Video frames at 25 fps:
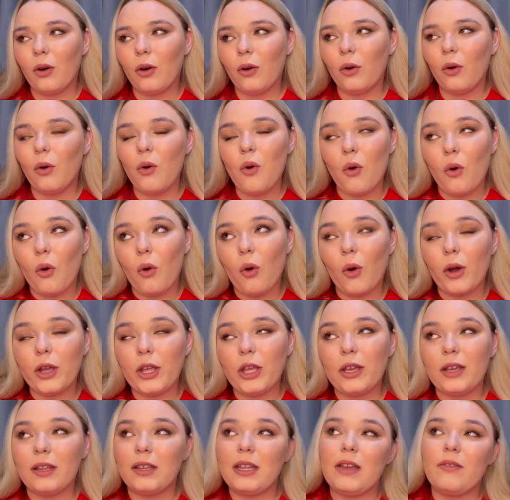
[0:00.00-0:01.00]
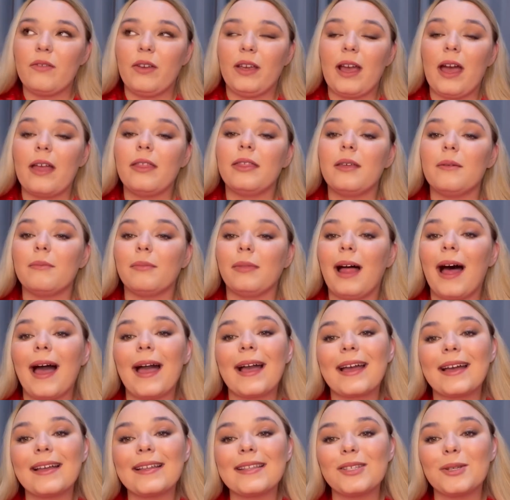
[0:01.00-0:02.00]
or you can even get them
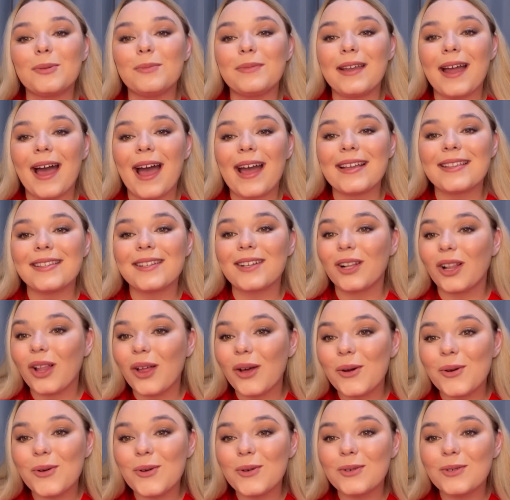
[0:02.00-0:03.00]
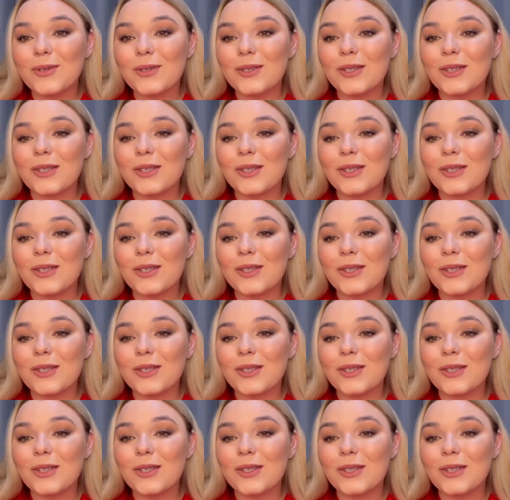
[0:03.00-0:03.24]
like some nice clothes.